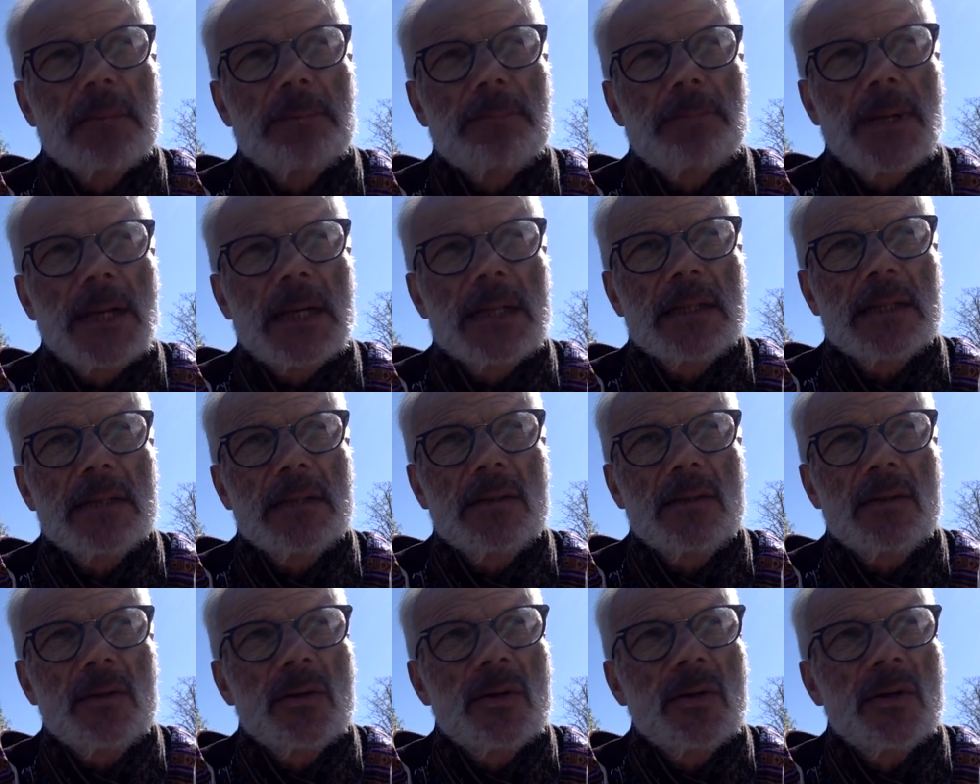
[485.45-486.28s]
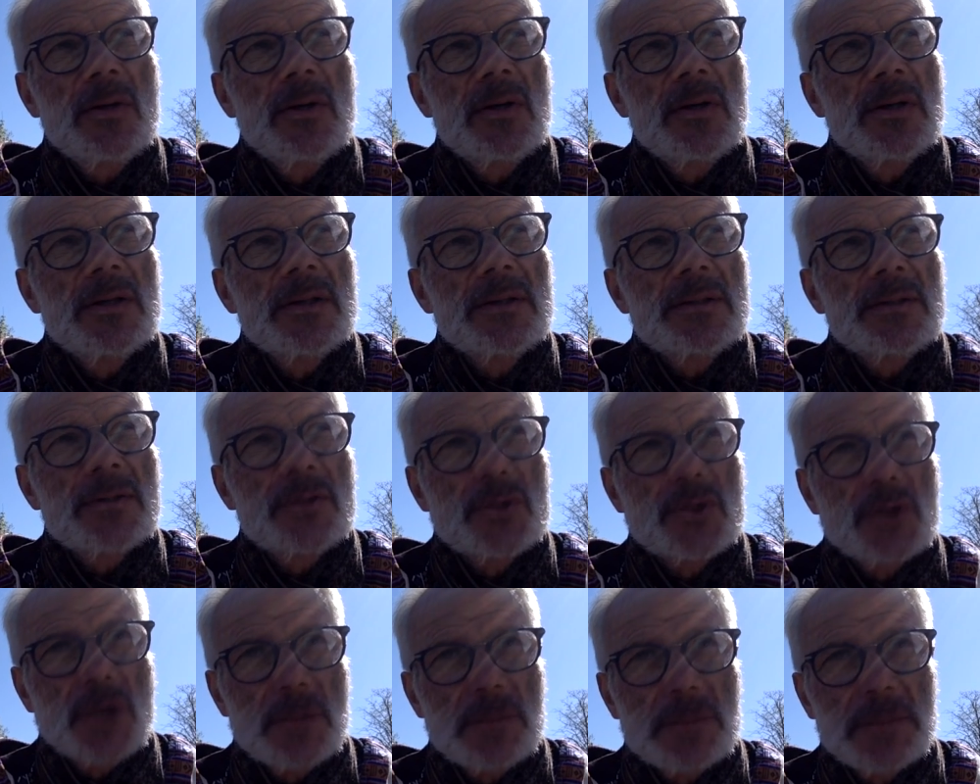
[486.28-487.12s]
Empire, the
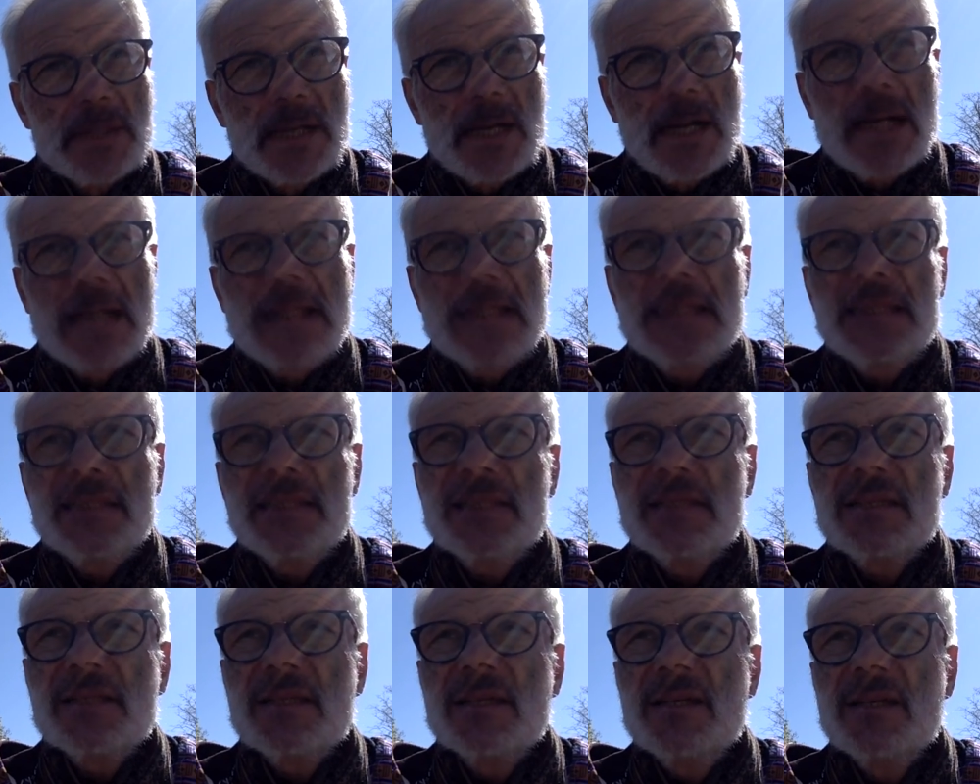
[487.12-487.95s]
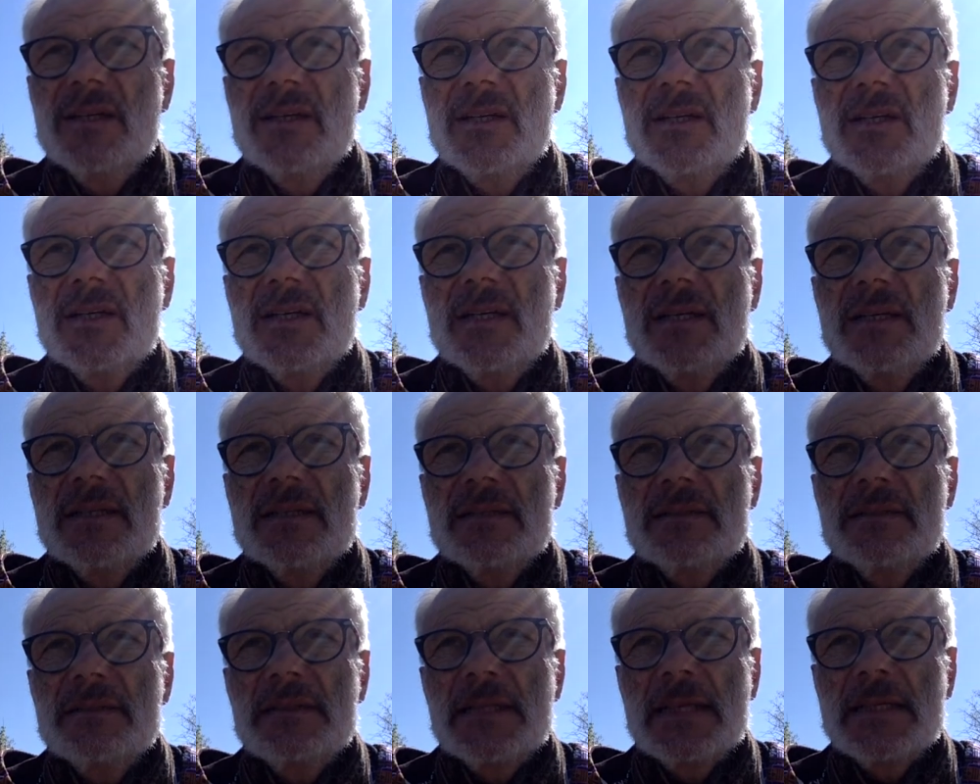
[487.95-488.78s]
German Reich,
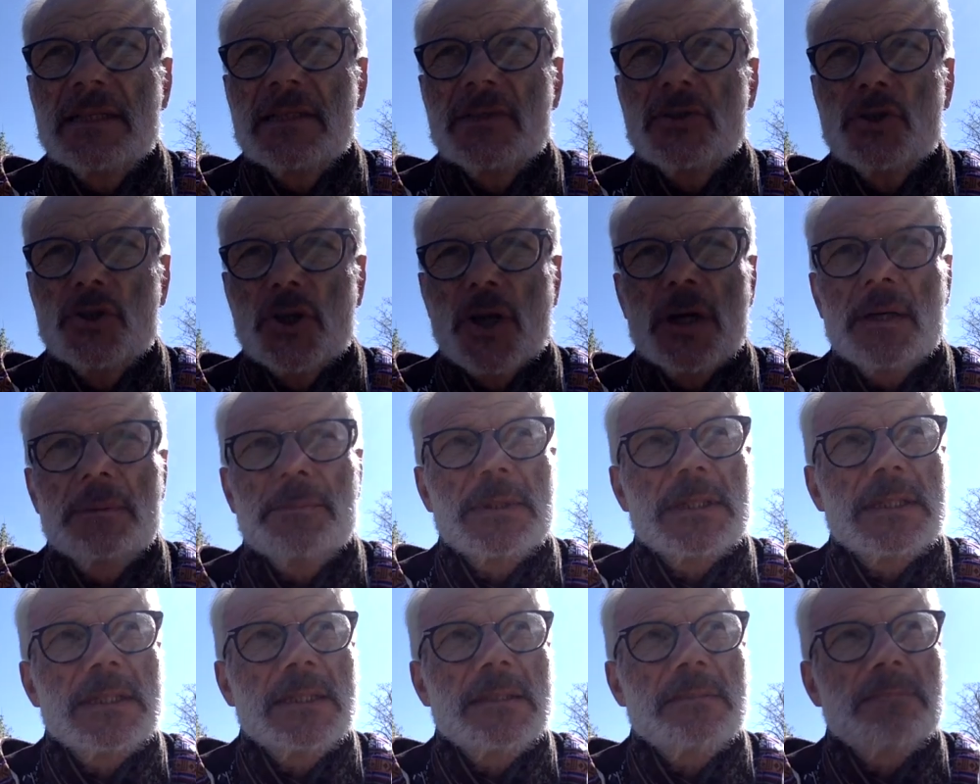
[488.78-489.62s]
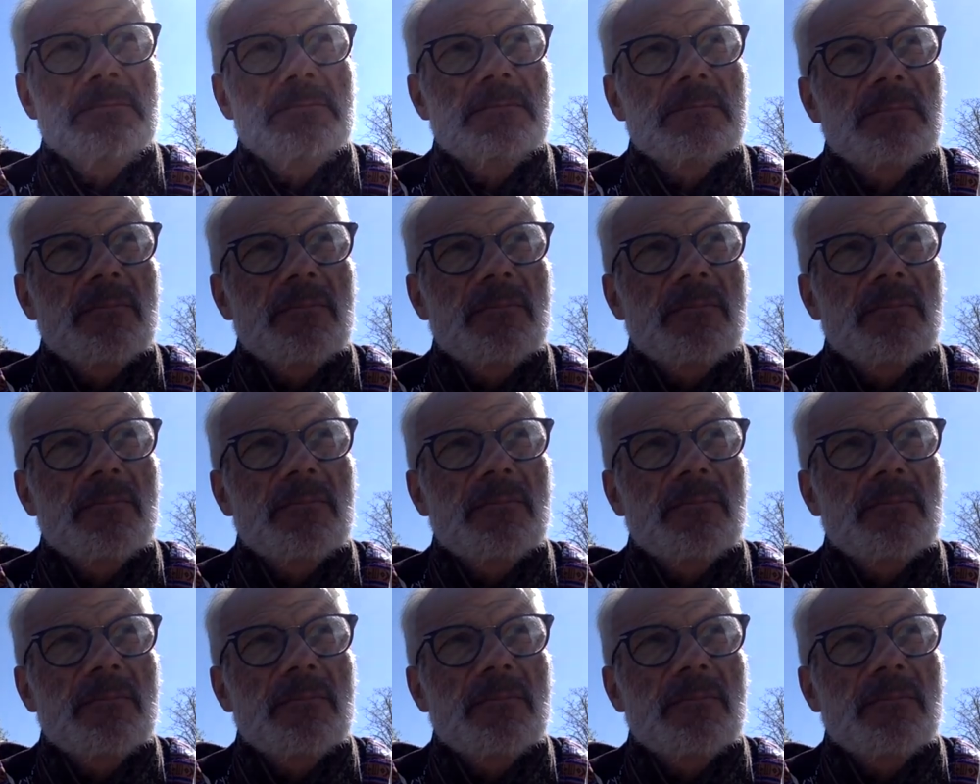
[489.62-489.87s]
then Germany.